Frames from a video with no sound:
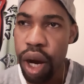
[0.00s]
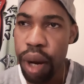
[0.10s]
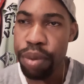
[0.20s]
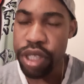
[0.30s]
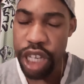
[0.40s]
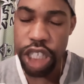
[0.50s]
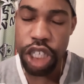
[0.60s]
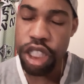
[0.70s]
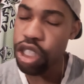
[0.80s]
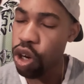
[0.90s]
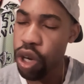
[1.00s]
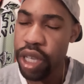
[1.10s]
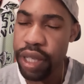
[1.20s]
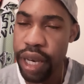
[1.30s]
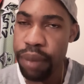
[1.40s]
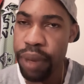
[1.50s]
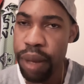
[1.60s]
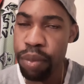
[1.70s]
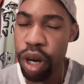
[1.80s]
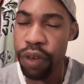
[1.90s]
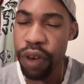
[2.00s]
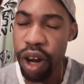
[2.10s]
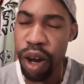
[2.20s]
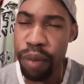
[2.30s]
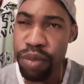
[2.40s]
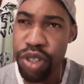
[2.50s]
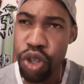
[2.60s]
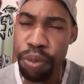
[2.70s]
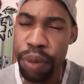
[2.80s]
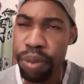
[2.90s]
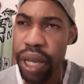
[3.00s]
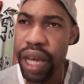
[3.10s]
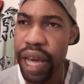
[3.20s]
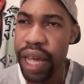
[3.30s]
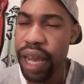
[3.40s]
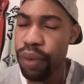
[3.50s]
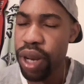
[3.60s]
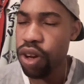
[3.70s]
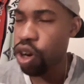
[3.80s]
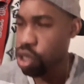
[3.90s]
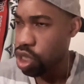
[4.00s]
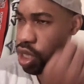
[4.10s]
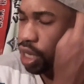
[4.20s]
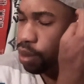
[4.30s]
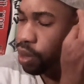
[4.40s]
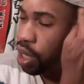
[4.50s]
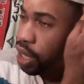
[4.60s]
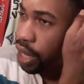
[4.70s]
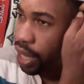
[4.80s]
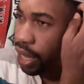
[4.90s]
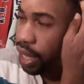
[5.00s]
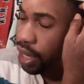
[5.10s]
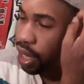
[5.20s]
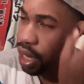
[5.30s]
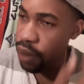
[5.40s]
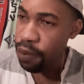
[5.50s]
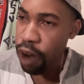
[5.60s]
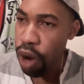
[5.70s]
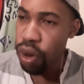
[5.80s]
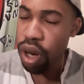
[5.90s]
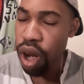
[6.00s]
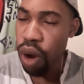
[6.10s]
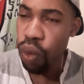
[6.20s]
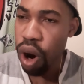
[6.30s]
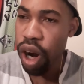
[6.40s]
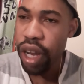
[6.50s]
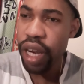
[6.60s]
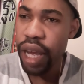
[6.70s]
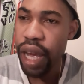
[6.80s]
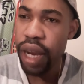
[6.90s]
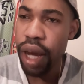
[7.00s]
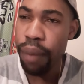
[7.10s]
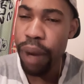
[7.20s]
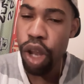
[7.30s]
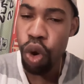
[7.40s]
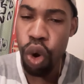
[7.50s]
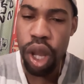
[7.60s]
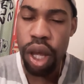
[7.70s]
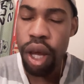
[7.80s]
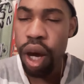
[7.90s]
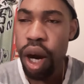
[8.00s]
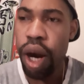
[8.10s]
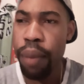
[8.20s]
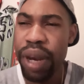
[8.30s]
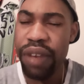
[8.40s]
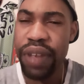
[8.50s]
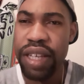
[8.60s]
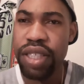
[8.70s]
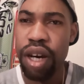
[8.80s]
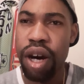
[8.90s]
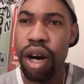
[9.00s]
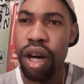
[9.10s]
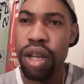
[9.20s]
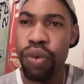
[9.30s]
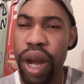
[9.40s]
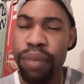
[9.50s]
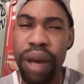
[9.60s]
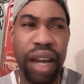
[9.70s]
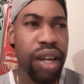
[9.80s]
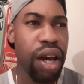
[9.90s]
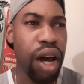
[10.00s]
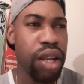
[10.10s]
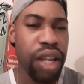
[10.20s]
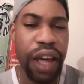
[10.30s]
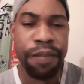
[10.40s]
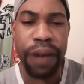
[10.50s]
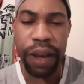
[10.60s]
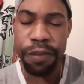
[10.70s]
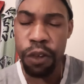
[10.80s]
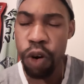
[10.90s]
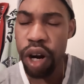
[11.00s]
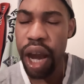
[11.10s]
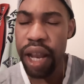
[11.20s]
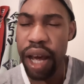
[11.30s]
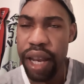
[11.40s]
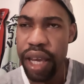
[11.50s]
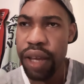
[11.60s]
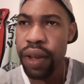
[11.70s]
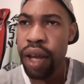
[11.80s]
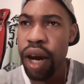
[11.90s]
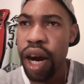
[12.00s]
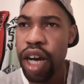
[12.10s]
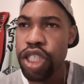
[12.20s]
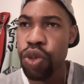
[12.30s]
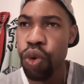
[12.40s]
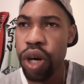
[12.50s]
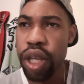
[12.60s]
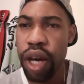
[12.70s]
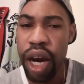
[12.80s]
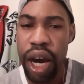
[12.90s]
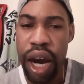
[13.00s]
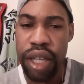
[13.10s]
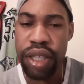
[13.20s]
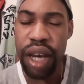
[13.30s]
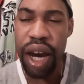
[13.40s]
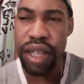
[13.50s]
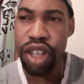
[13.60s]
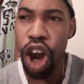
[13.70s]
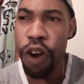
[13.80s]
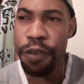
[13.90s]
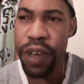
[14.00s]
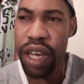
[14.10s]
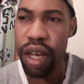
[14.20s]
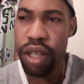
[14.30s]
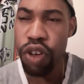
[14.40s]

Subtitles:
position. So he did it, man. But stupid play, and that really cost his team. And the foul was awarded, and Maaloul, I believe that's the right back, the left back for Alhy. Scored it. Taufik,